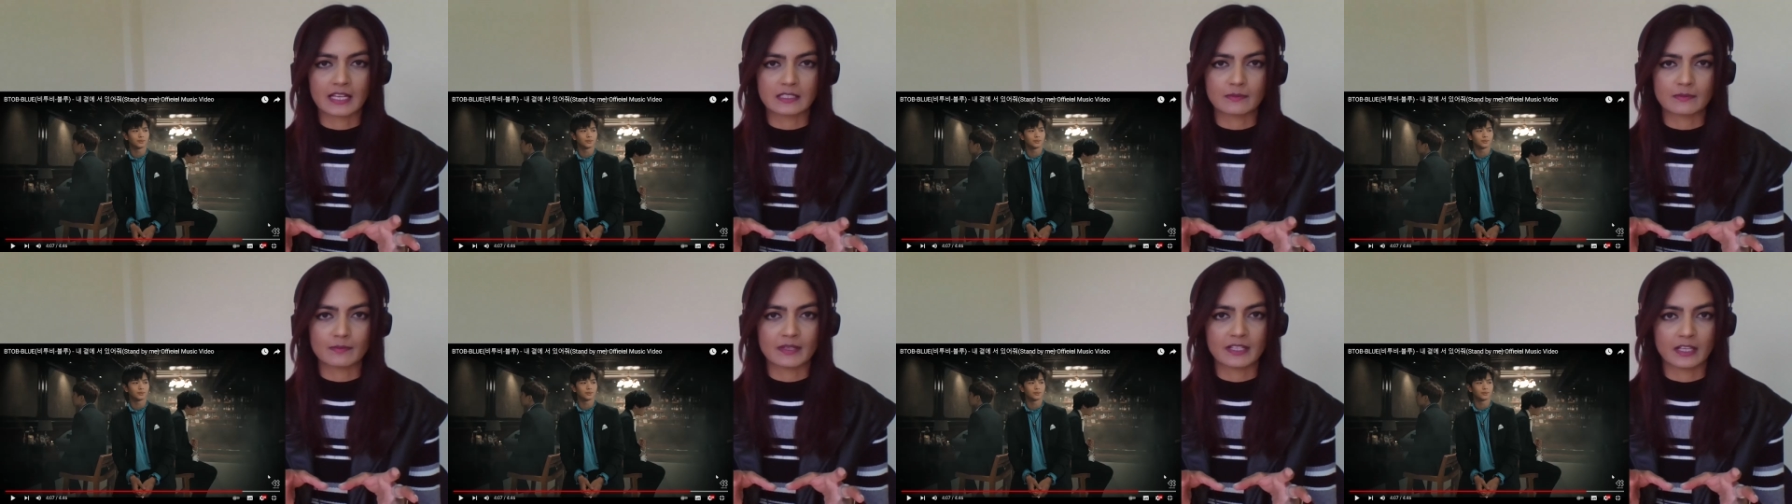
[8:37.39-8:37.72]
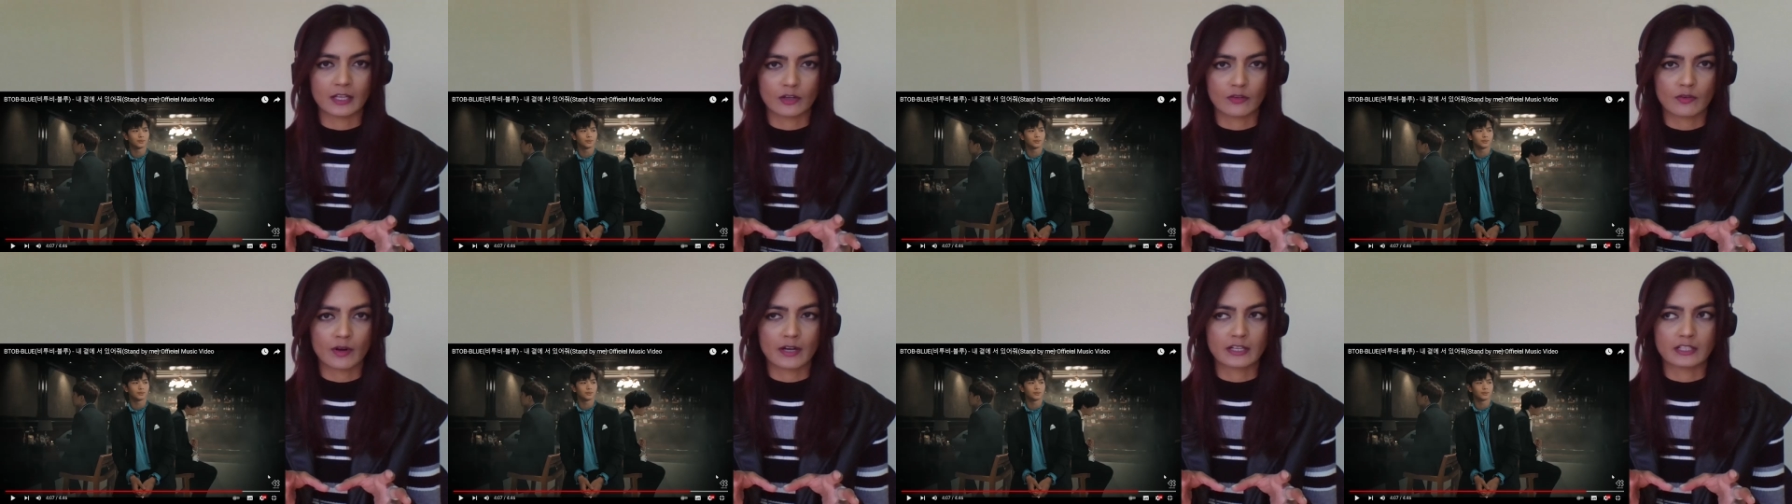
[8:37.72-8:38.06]
in that
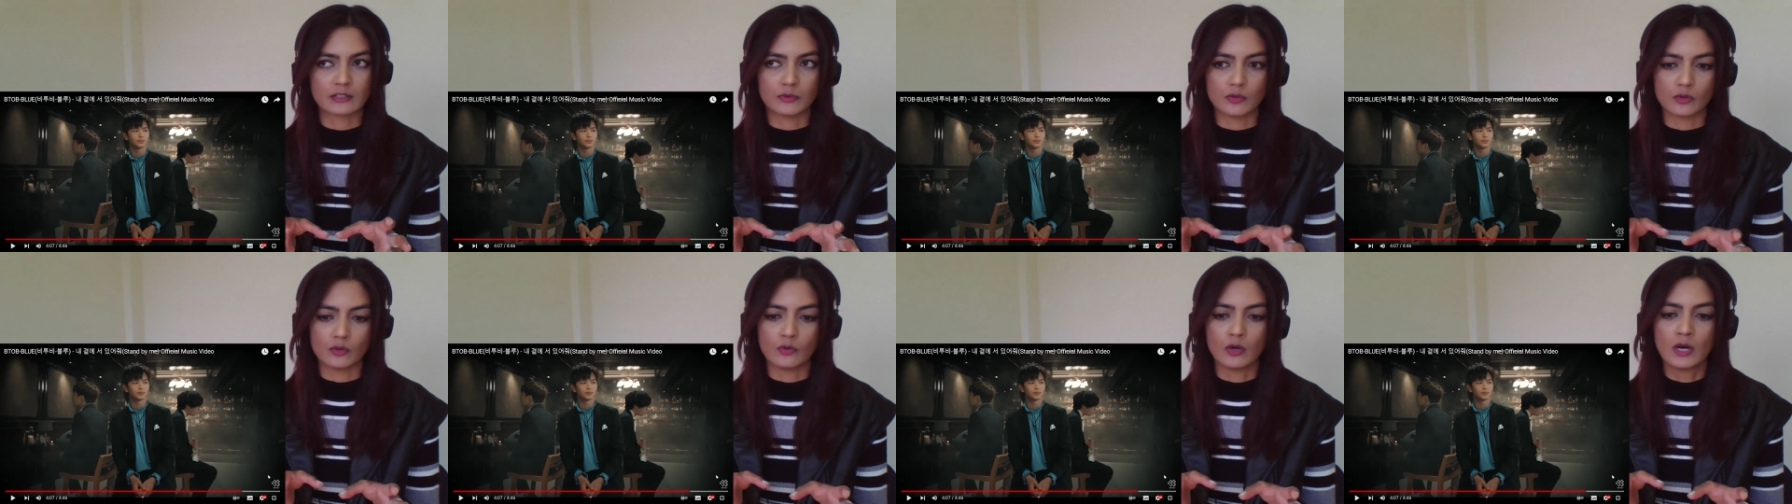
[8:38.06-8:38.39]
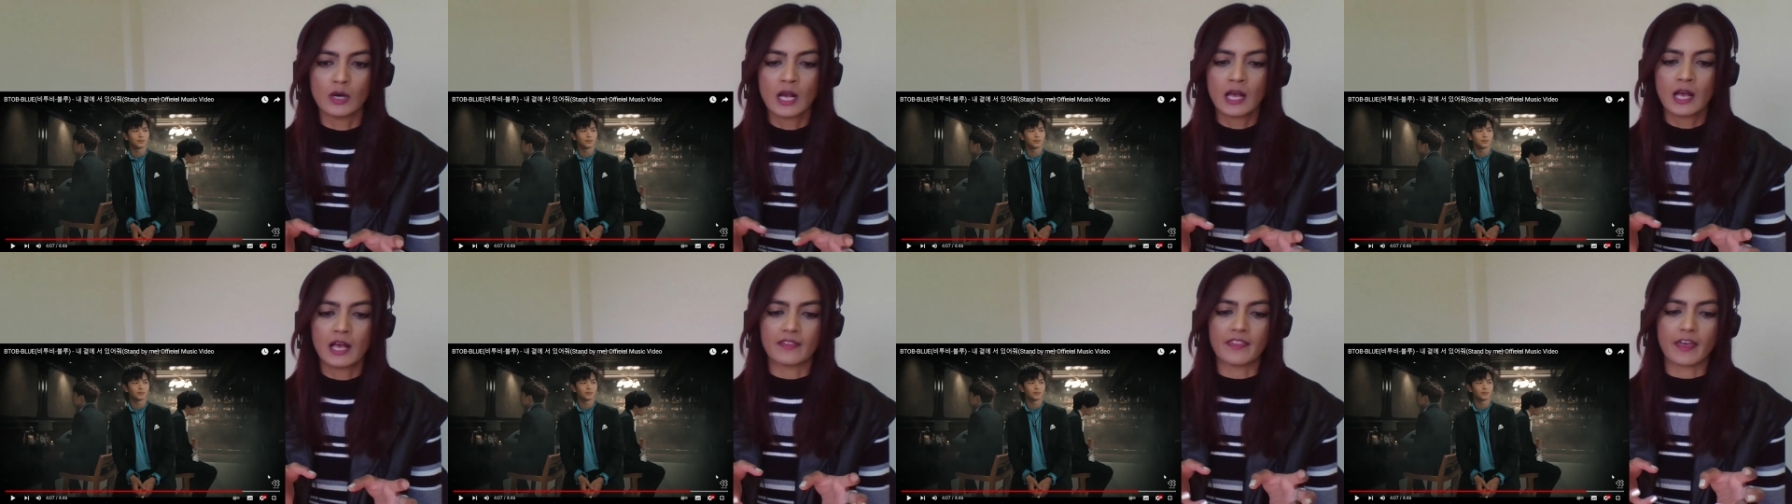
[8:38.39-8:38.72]
has been
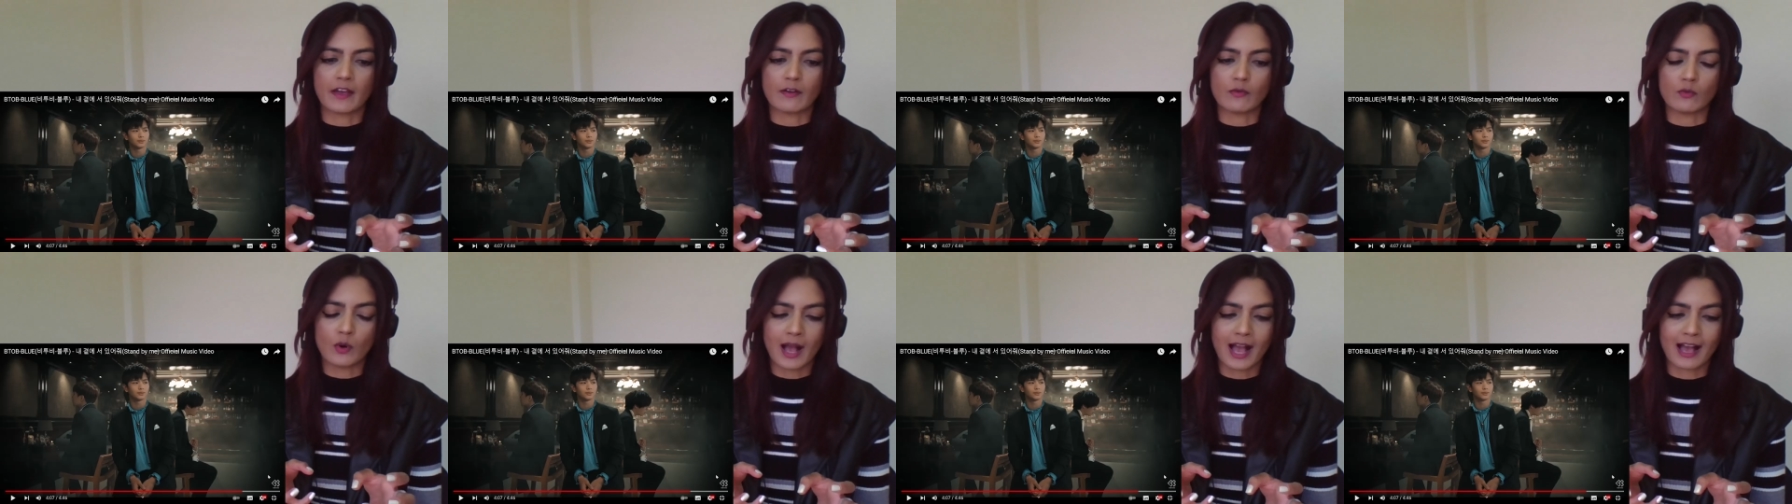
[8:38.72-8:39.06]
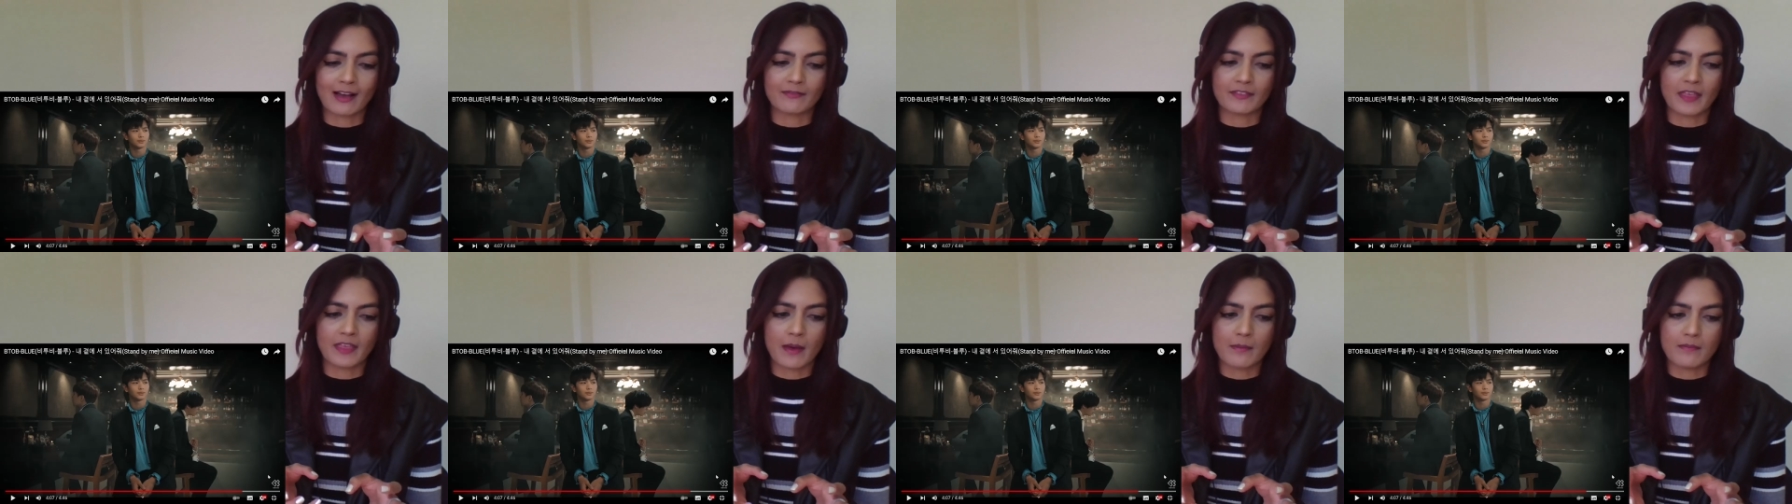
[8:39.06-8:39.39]
incredible.
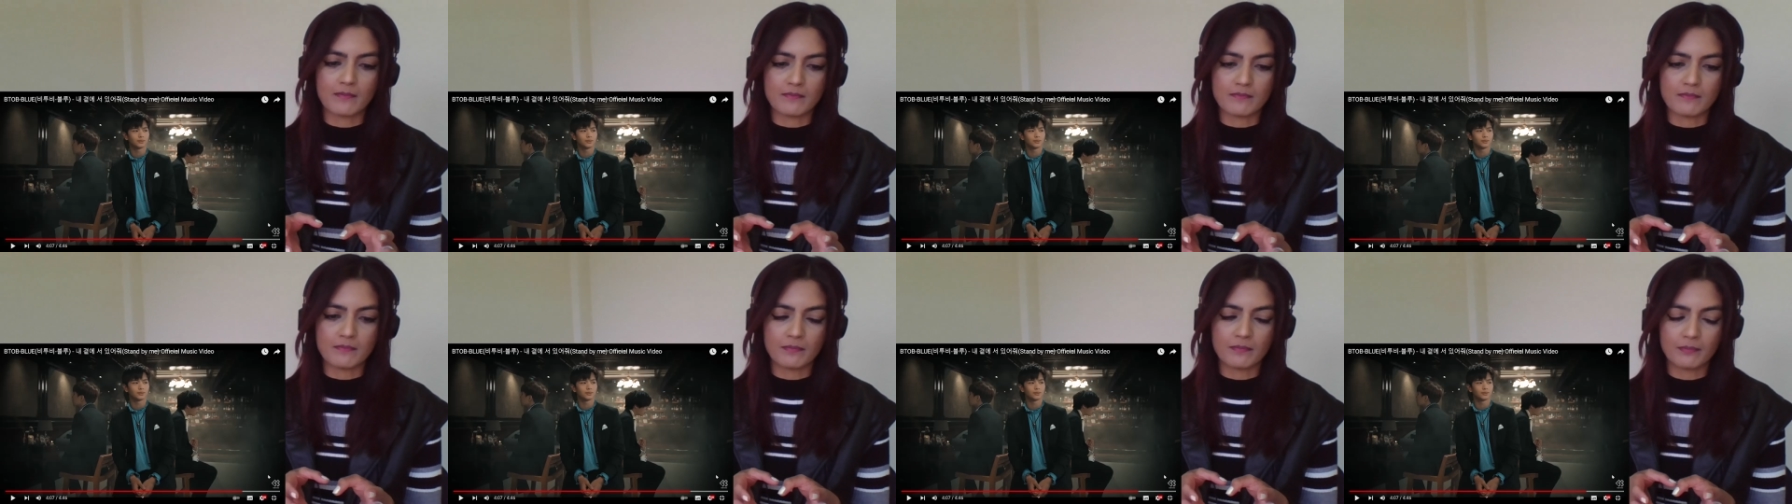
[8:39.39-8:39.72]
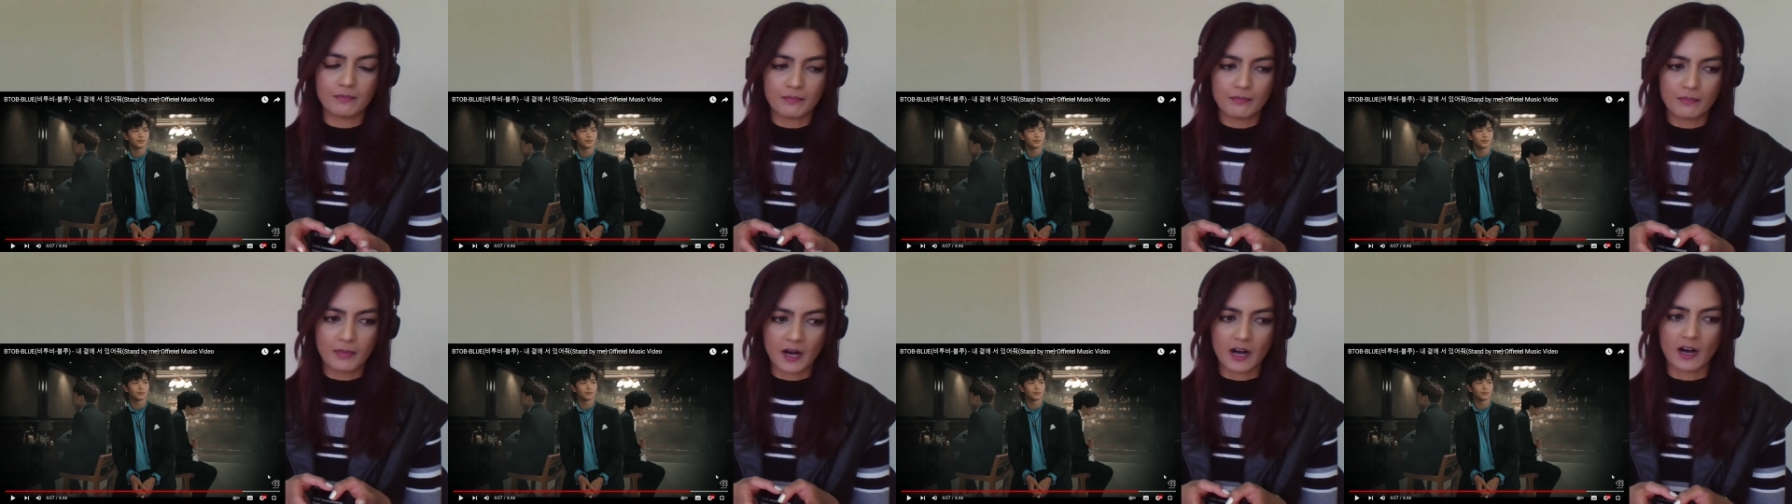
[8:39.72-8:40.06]
They all have
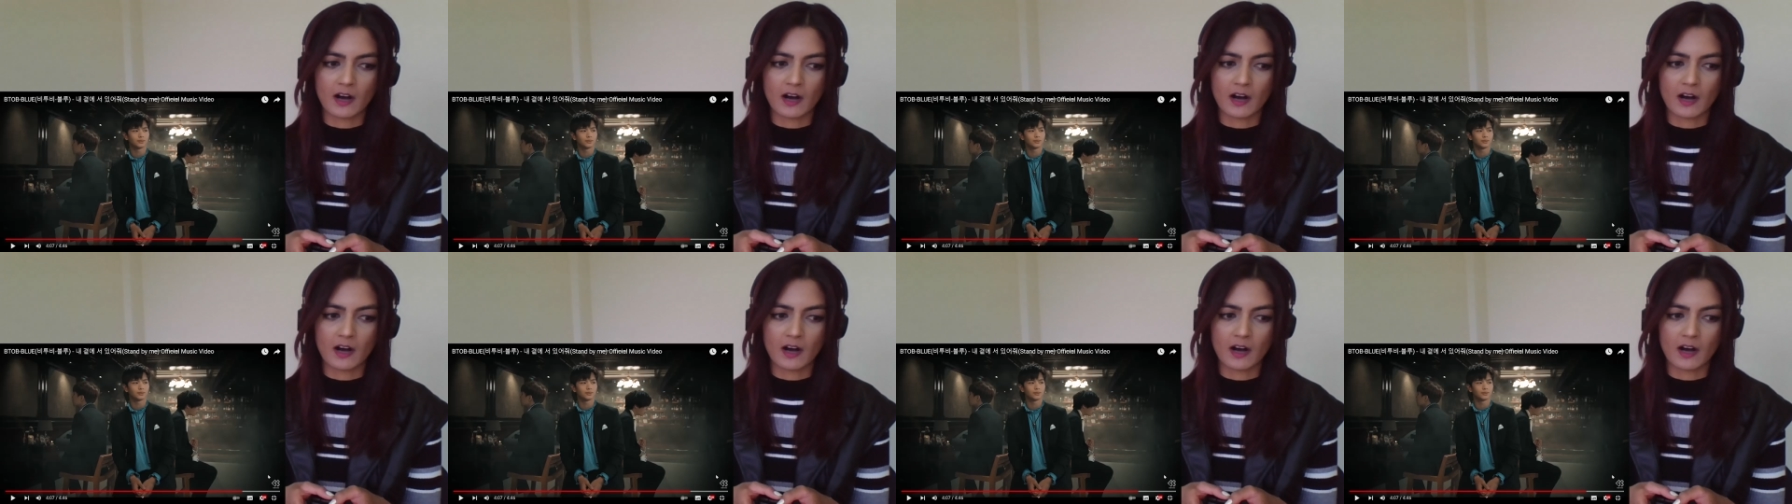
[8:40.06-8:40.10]
their